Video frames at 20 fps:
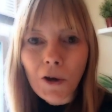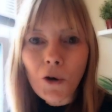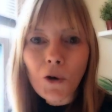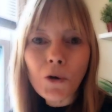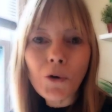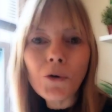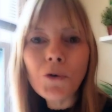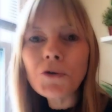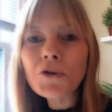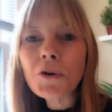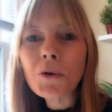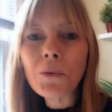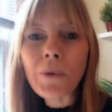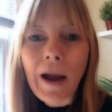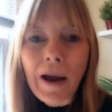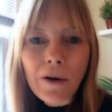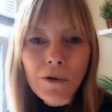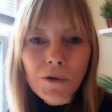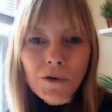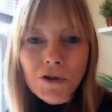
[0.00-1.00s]
Who's
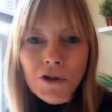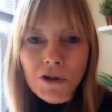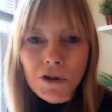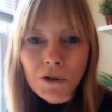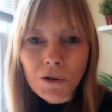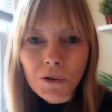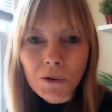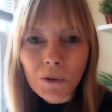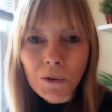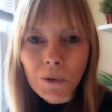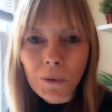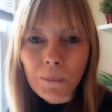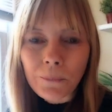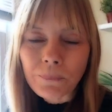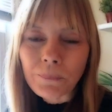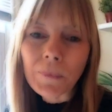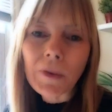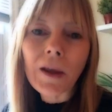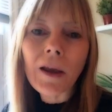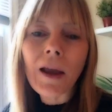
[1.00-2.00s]
around you?
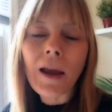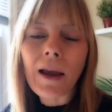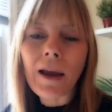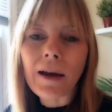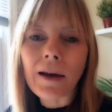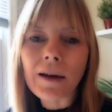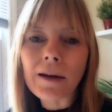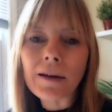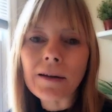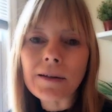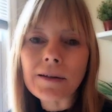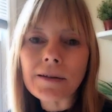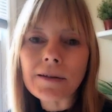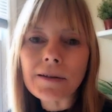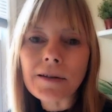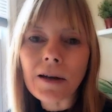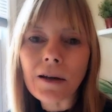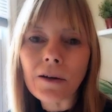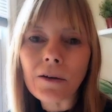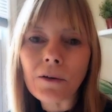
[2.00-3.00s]

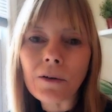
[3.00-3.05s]
And